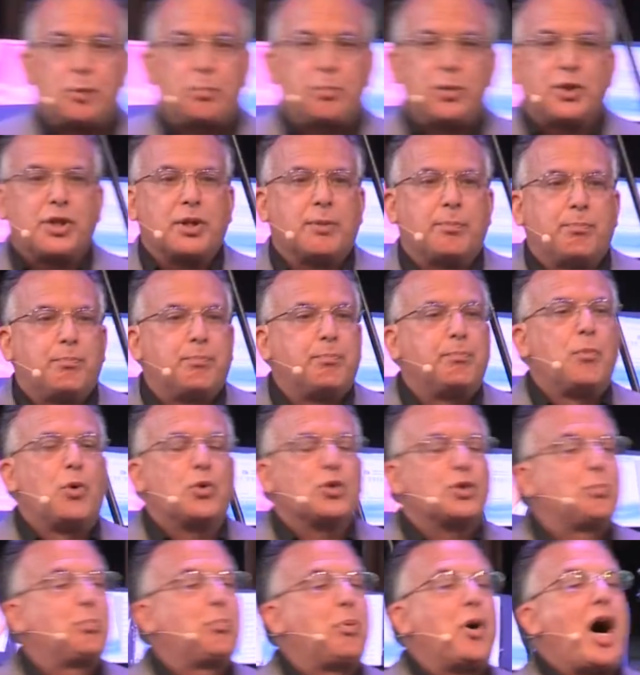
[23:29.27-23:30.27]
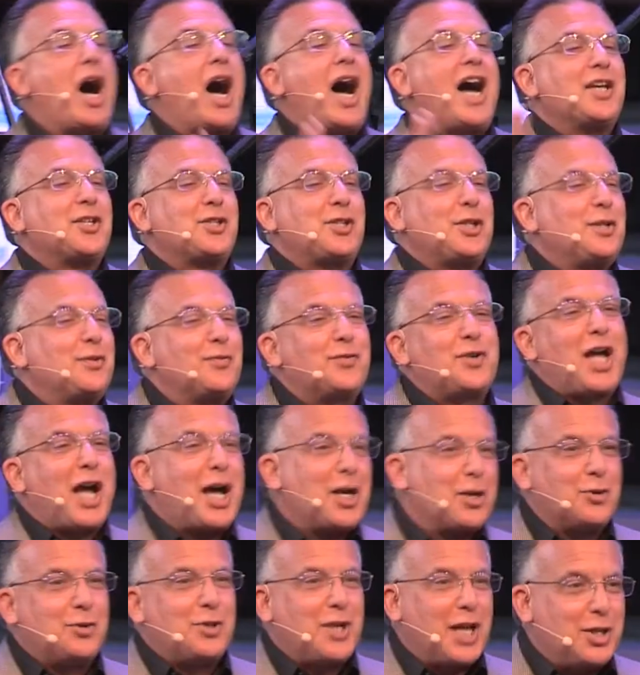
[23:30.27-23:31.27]
to put the most positive
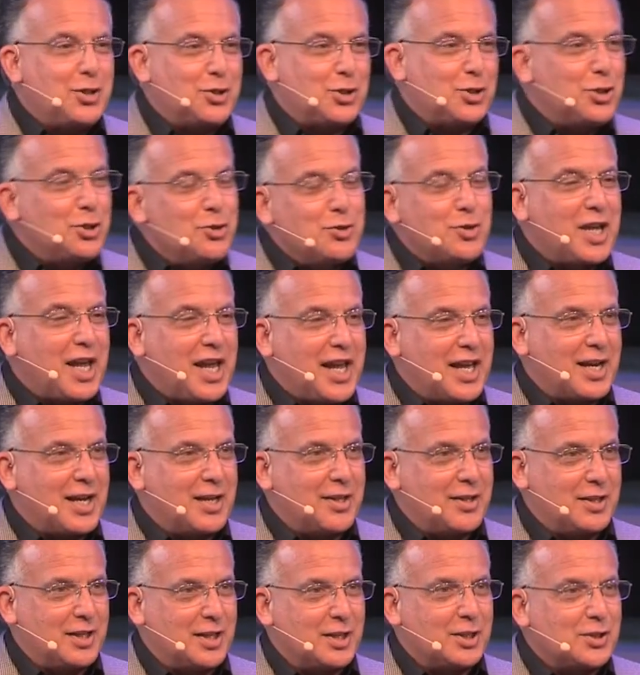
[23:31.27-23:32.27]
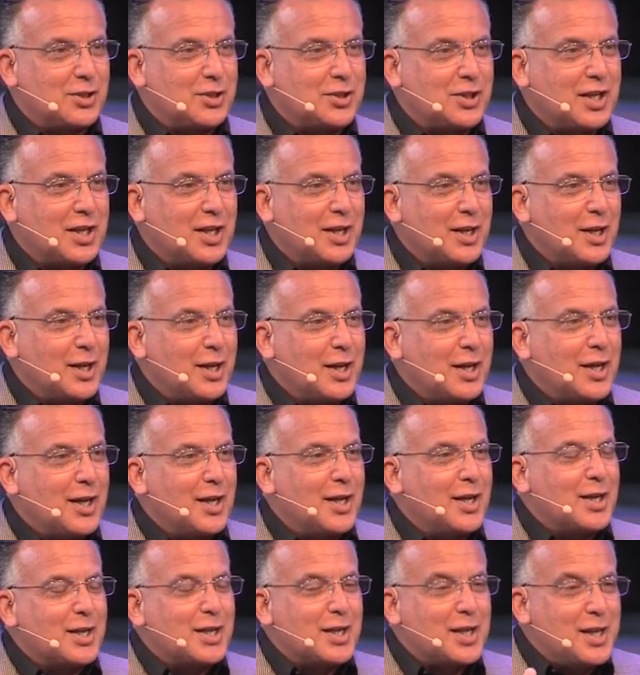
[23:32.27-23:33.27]
connotation you can on this
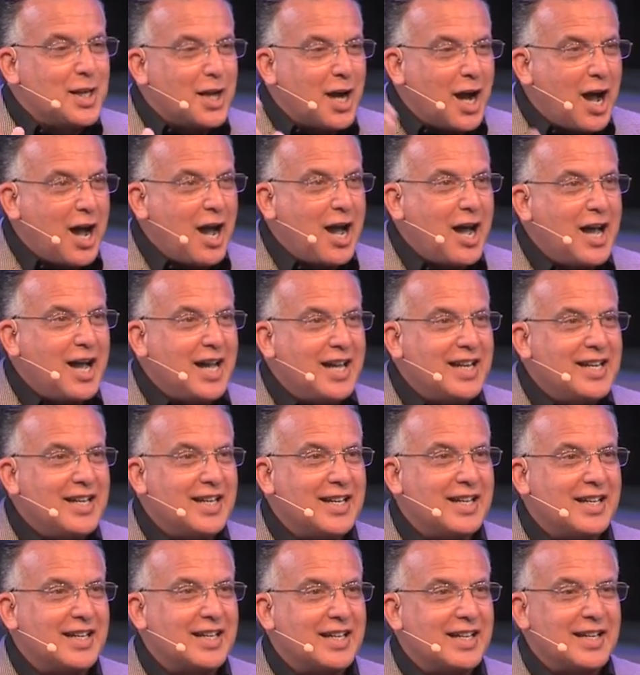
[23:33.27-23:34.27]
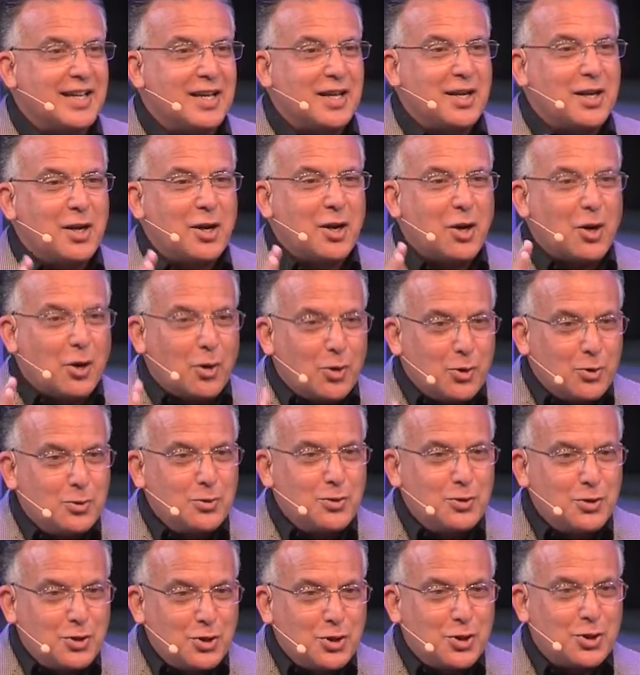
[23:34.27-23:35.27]
God
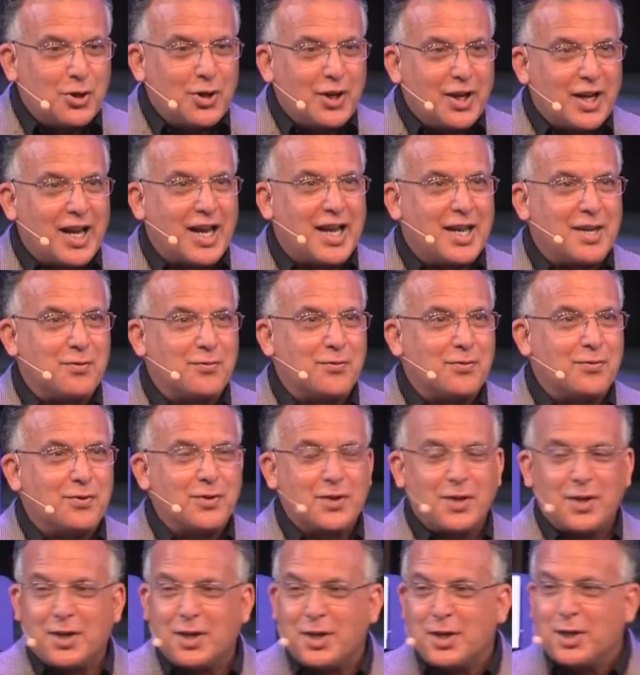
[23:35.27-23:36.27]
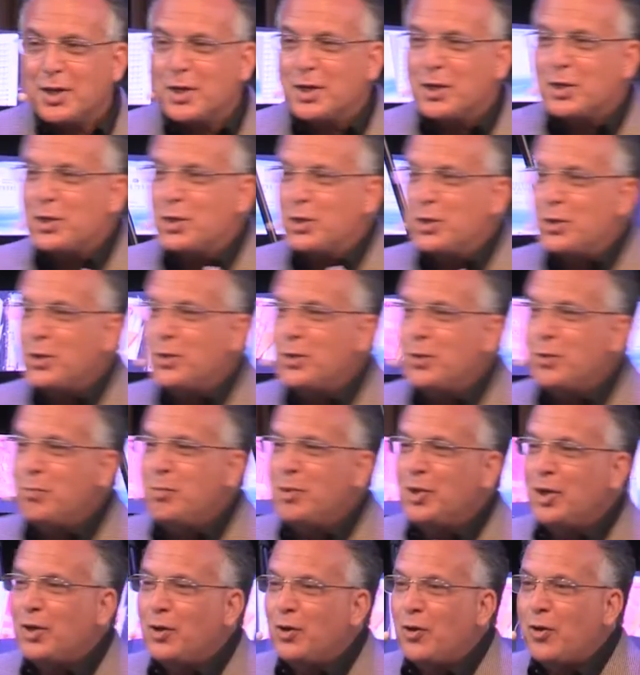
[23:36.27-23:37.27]
owns your life. You
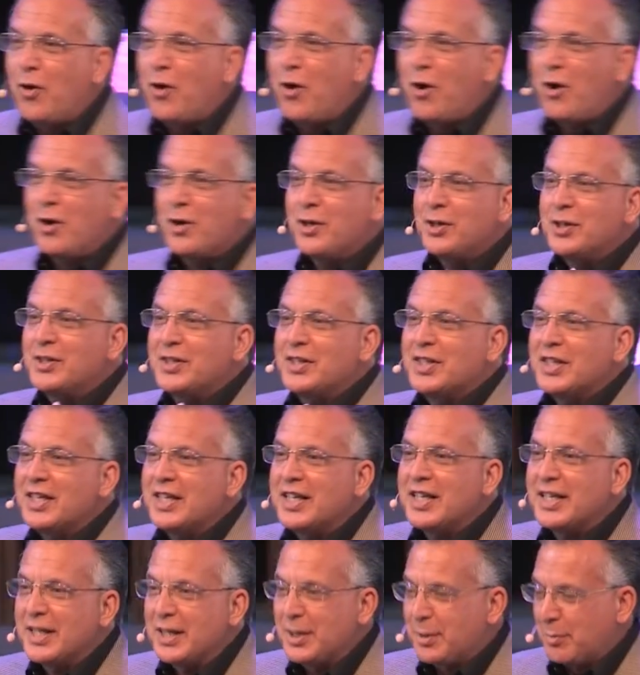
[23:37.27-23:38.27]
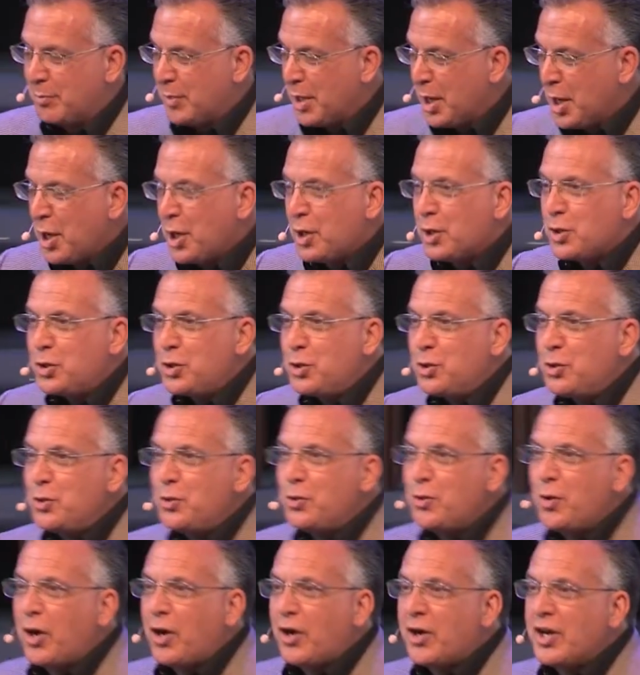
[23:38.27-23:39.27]
belong to Him.
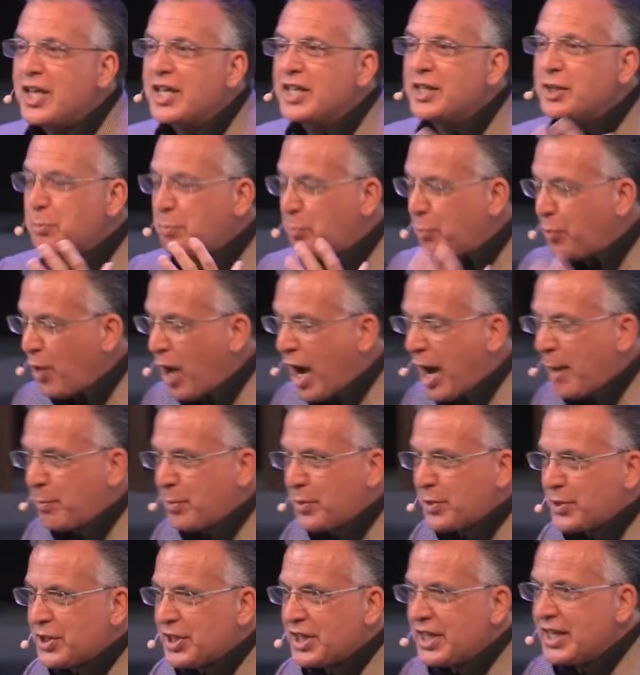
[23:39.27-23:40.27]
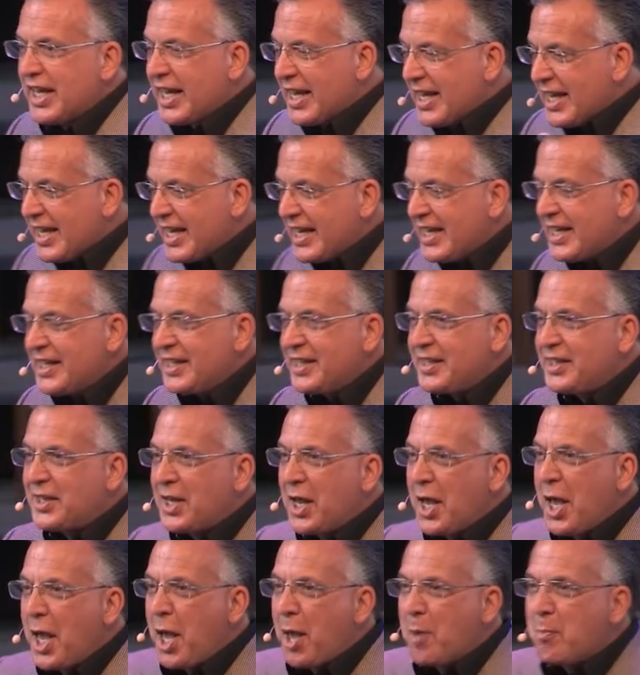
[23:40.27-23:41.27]
You are His property, His
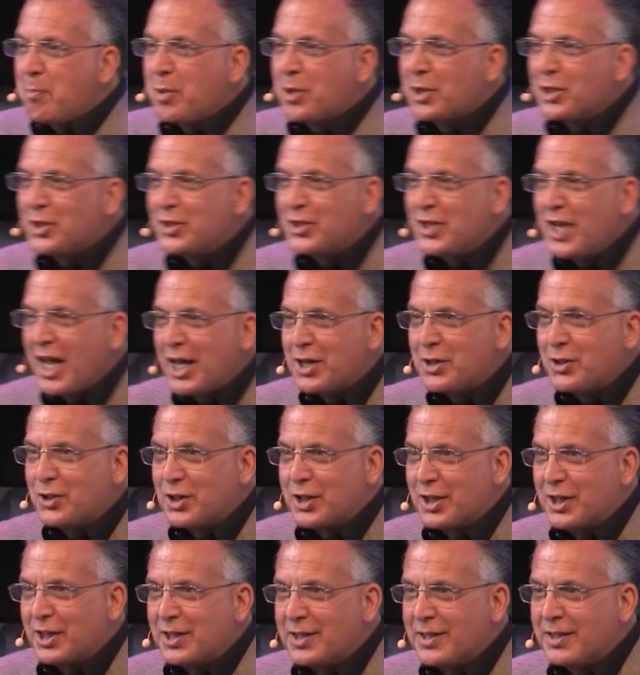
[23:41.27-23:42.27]
possession.